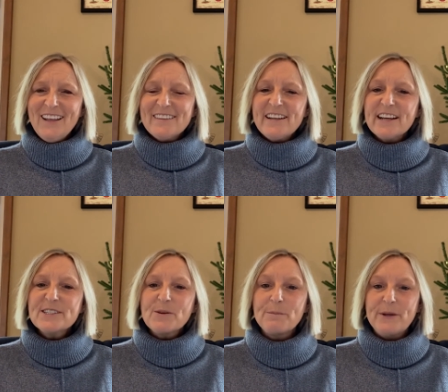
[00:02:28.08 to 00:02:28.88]
The
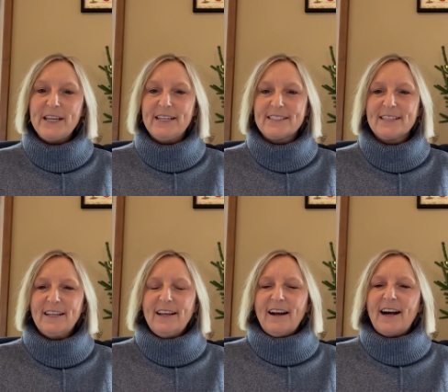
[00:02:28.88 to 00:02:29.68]
next one, peace.
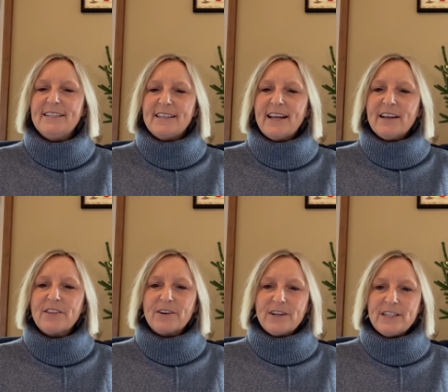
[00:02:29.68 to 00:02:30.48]
Isaiah
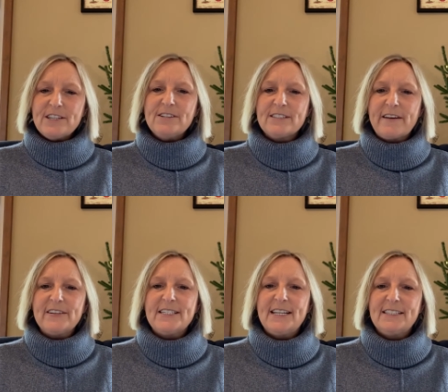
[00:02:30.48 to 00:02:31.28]
32
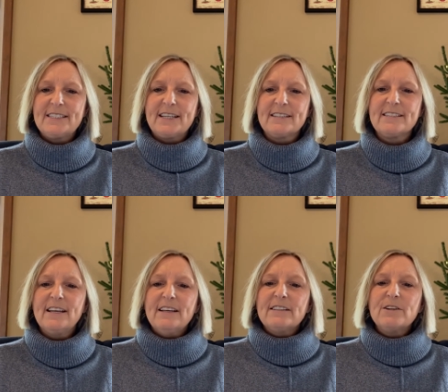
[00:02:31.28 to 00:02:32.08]
17 says,
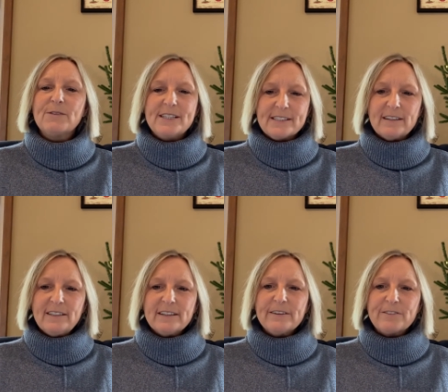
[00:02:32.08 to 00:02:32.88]
The
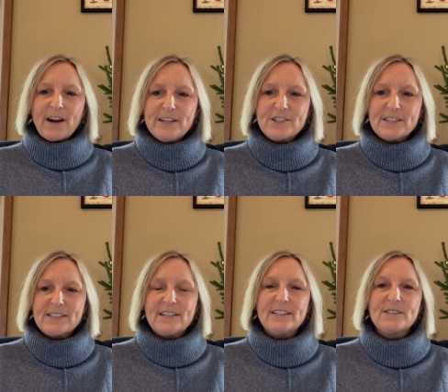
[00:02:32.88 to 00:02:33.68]
result of
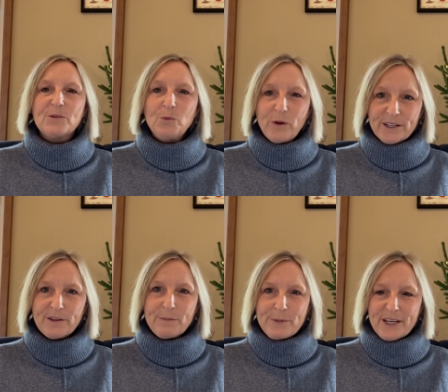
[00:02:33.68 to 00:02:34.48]
righteousness
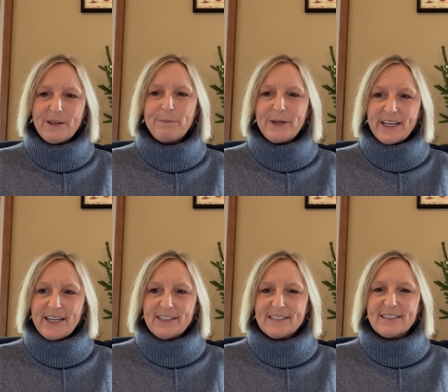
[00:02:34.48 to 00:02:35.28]
will be
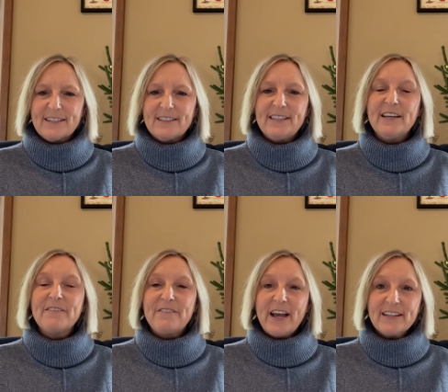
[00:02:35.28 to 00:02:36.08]
peace. The
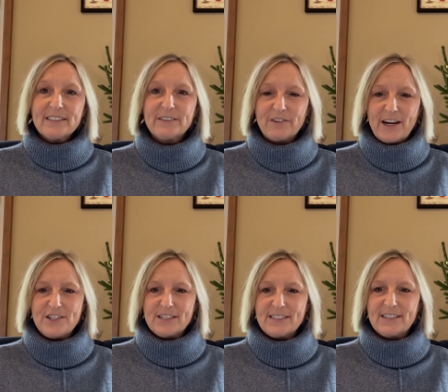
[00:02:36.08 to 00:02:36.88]
effect of
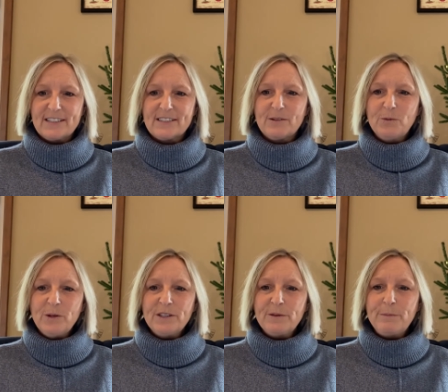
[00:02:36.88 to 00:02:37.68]
righteousness
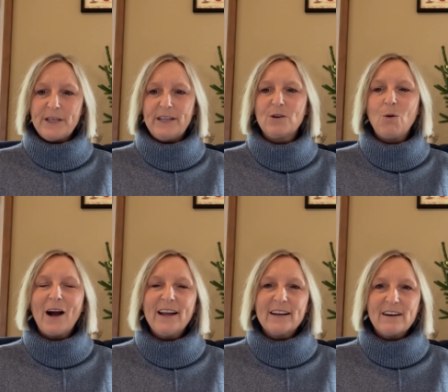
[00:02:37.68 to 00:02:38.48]
will be
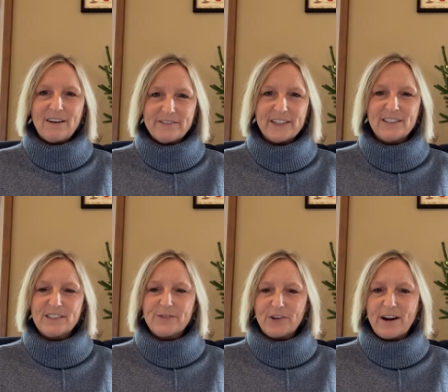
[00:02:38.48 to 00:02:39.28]
quiet
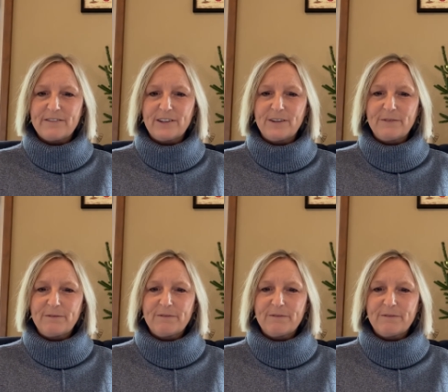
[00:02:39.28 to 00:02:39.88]
confidence forever.